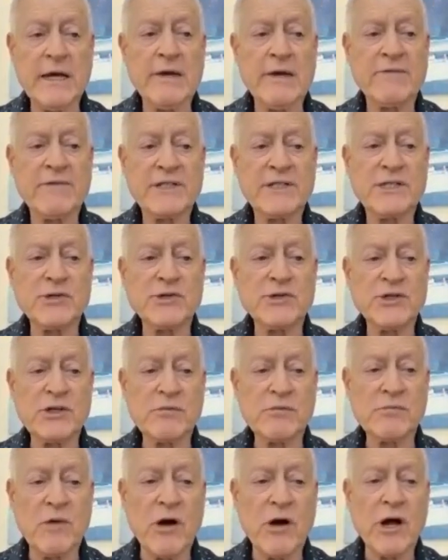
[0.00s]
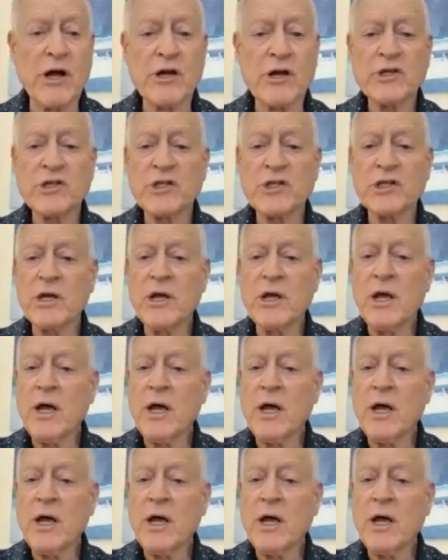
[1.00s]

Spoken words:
of the Suisun Marsh,